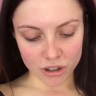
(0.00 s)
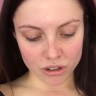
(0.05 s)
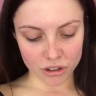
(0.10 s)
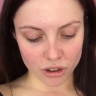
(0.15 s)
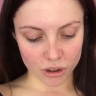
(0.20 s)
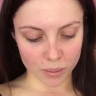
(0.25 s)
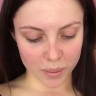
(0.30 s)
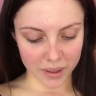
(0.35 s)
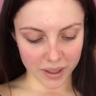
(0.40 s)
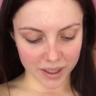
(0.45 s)
Do
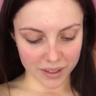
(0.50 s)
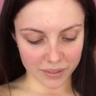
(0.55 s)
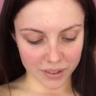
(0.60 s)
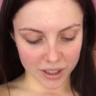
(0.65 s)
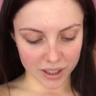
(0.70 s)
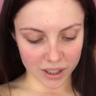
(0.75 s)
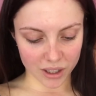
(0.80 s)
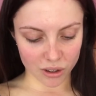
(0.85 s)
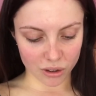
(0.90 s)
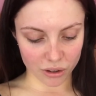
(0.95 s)
you believe
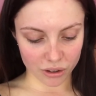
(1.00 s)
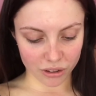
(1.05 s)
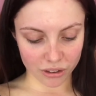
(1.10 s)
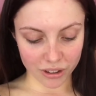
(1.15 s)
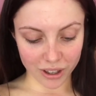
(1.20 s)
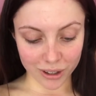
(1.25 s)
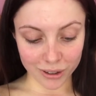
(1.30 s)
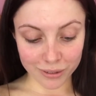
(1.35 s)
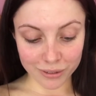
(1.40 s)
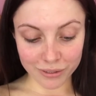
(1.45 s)
in
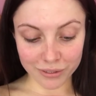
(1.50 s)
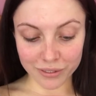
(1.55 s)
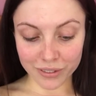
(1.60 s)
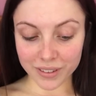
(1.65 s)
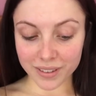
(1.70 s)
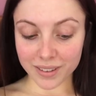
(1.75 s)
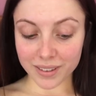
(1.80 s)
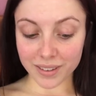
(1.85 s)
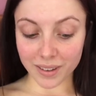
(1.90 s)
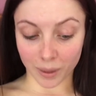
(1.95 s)
yourself?
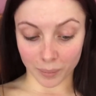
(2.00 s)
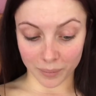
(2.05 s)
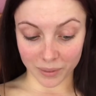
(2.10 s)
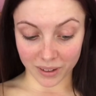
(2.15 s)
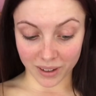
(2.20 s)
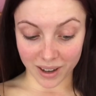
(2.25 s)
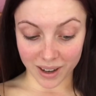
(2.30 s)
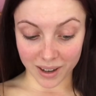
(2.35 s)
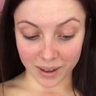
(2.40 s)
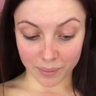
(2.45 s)

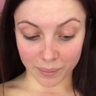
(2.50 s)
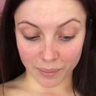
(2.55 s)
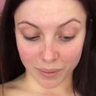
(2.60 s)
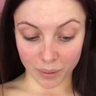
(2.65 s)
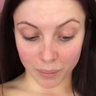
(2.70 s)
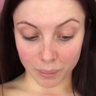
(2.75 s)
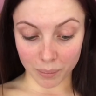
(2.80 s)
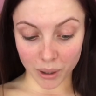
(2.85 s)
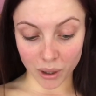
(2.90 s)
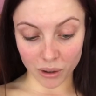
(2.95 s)

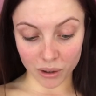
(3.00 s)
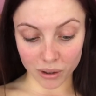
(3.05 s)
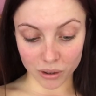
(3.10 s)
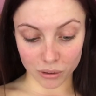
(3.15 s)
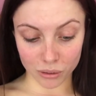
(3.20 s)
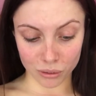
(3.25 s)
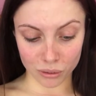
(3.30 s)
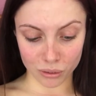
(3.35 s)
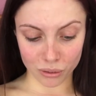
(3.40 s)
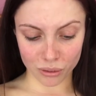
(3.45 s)
Sometimes.
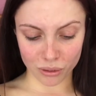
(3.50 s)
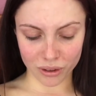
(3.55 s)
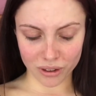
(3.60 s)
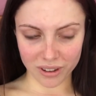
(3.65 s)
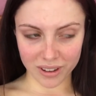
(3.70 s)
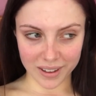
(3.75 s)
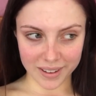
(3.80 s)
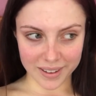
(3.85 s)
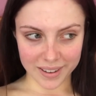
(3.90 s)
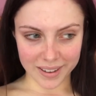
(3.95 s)
Miracles?